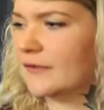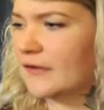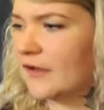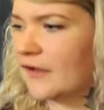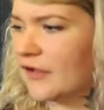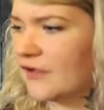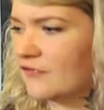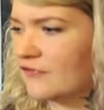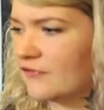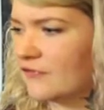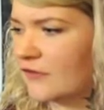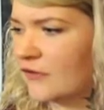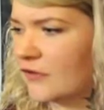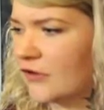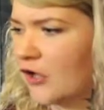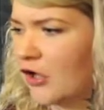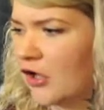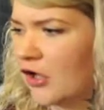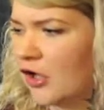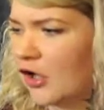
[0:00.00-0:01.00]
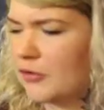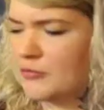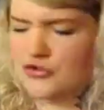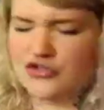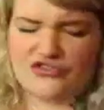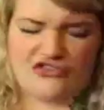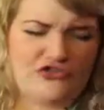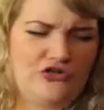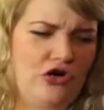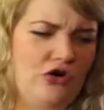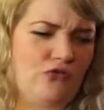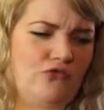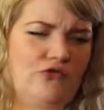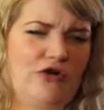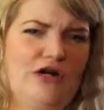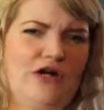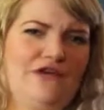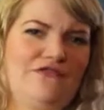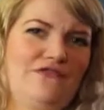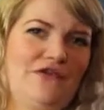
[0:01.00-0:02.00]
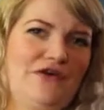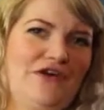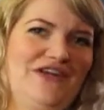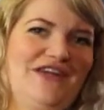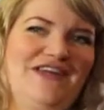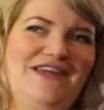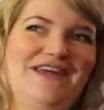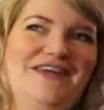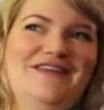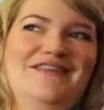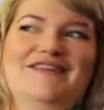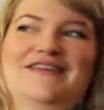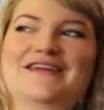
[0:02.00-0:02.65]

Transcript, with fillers: life and uh, I'm just not ready for kids.